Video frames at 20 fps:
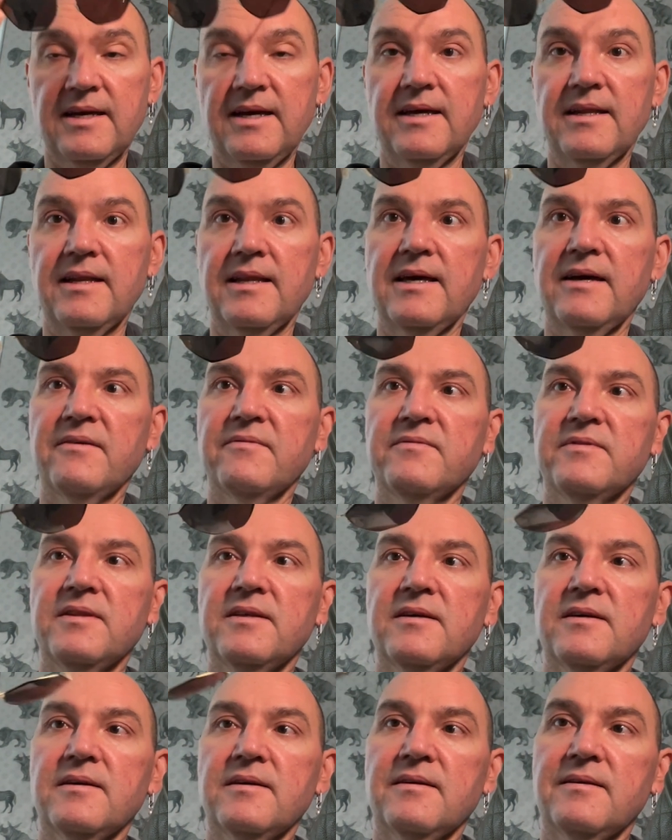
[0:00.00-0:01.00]
I love
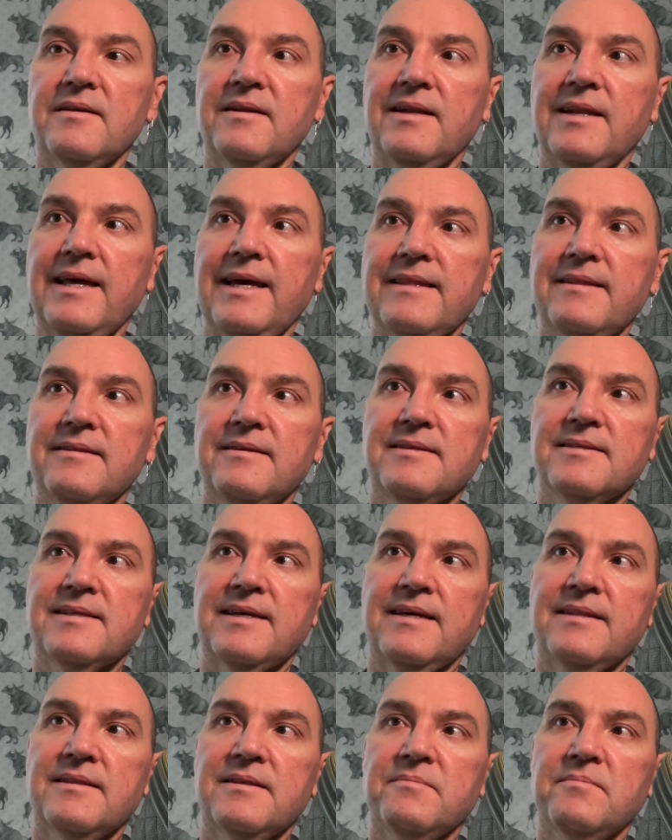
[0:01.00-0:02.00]
the light
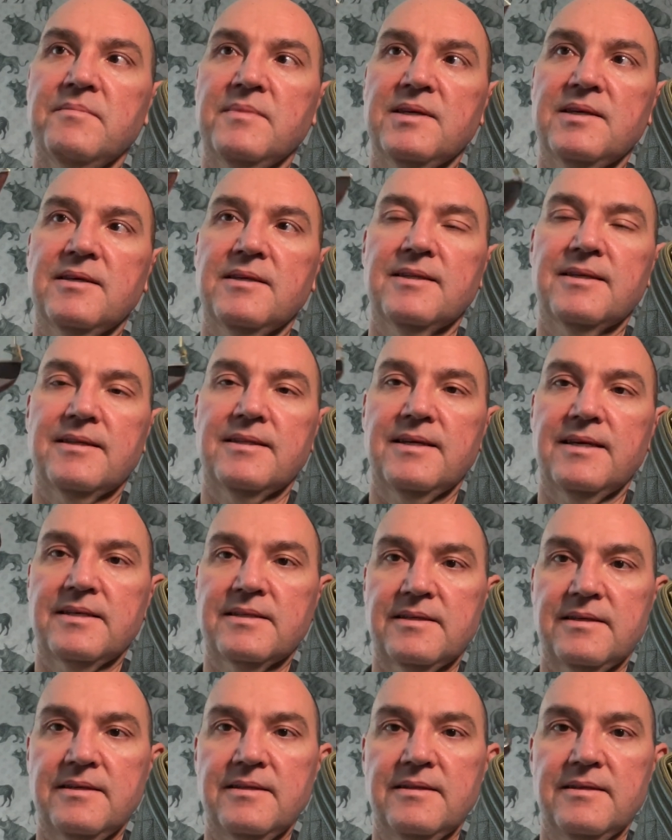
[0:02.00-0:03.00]
design that Mikita
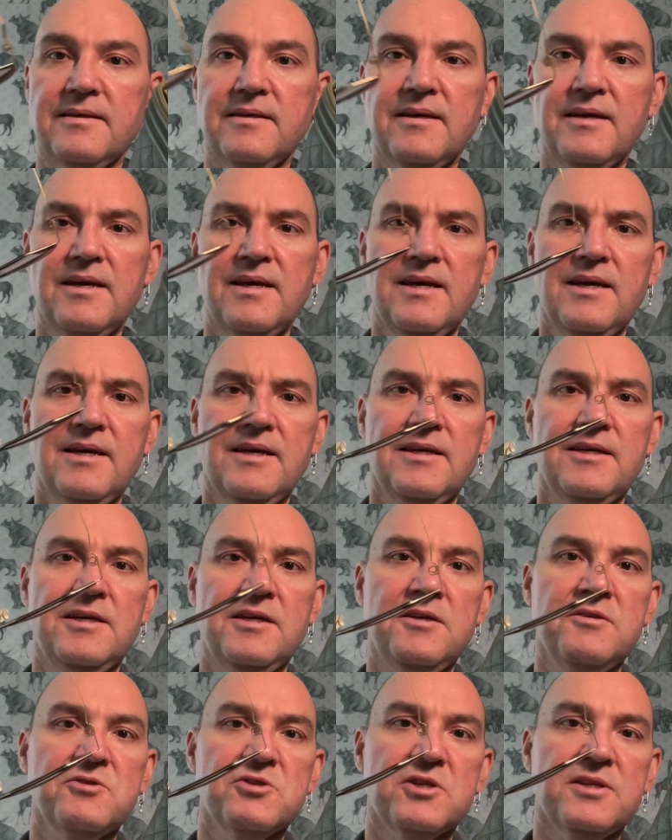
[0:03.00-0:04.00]
does, and the
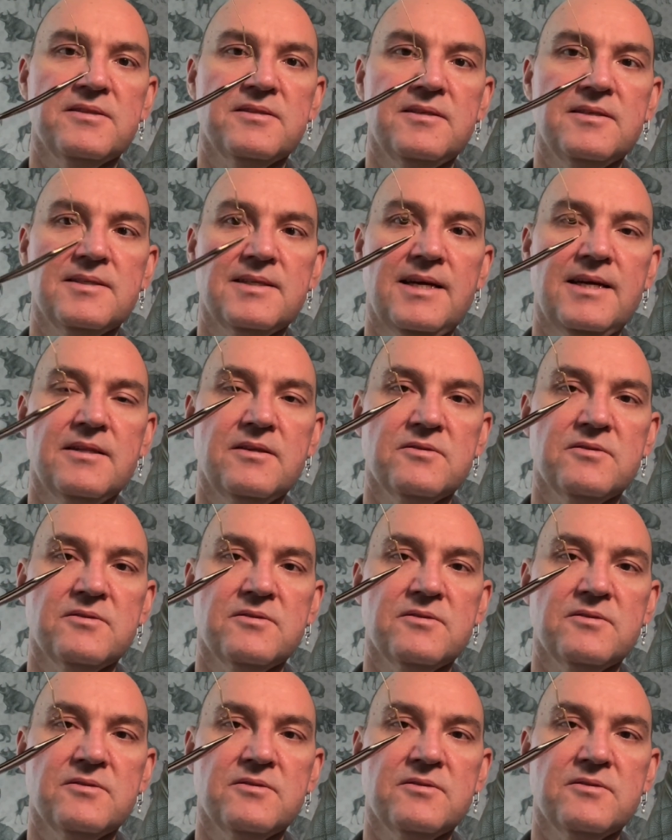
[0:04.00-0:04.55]
hingeless design.